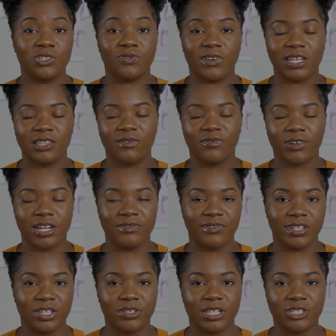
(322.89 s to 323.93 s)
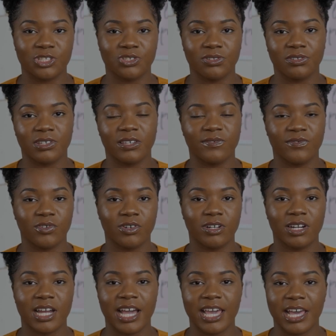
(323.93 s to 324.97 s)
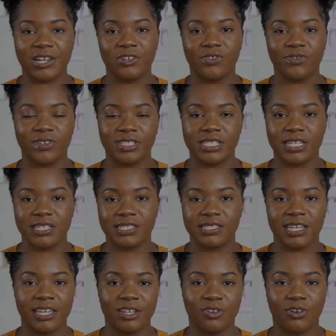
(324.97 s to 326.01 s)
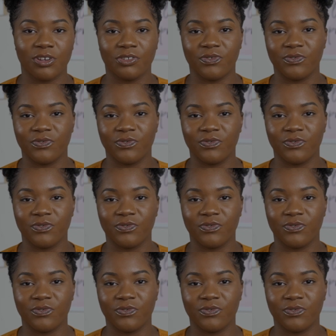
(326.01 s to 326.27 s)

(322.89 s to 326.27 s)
you find the right video that you're looking for, I head over to a site called